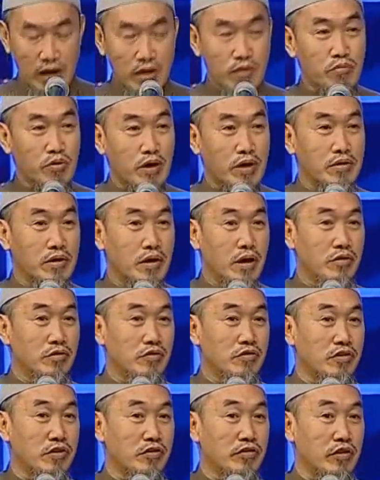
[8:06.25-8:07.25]
Fellow brother
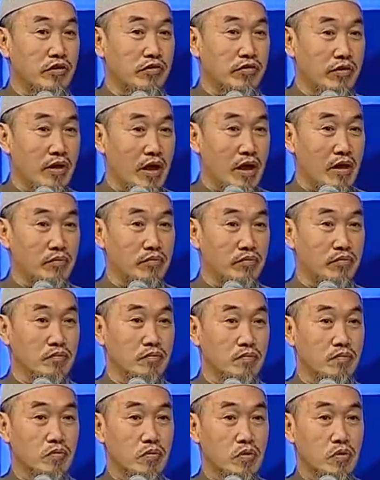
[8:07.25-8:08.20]
and sister Islam,